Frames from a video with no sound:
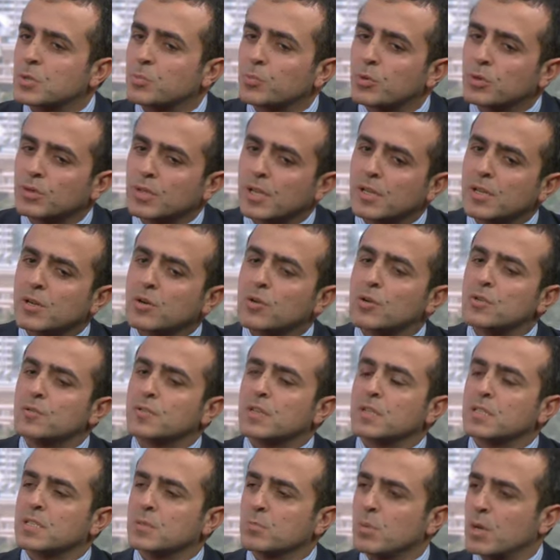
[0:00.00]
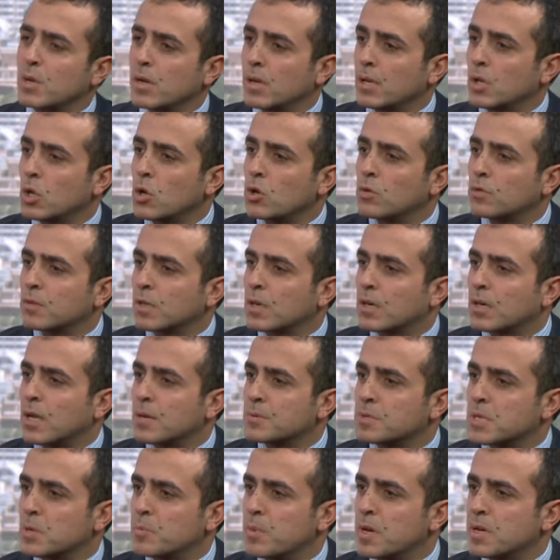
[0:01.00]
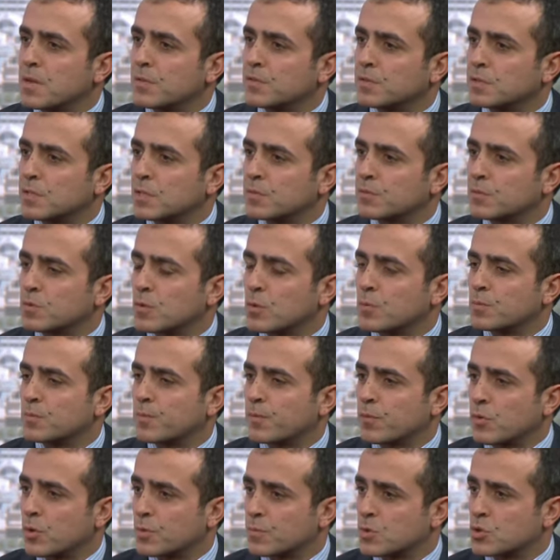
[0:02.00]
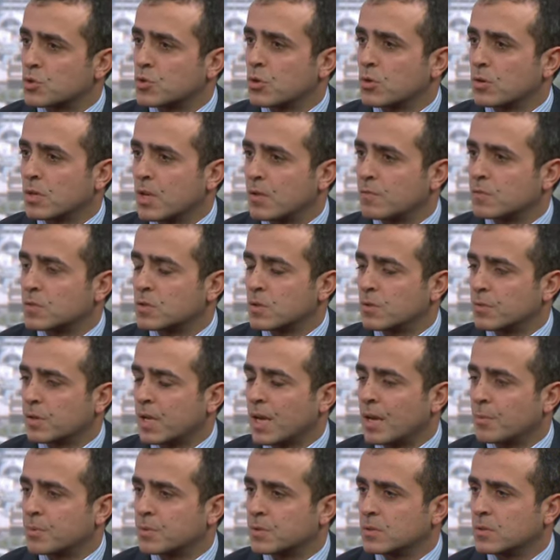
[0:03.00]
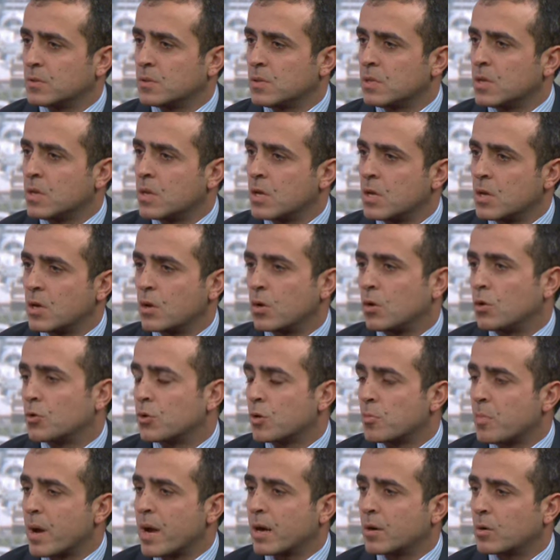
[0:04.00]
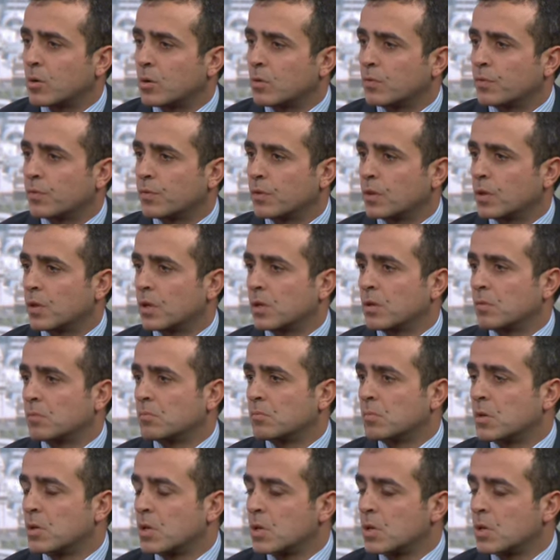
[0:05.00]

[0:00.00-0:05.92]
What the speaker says: to put that in context, a lot of the clubs are benefiting from strong levels of capital on the back of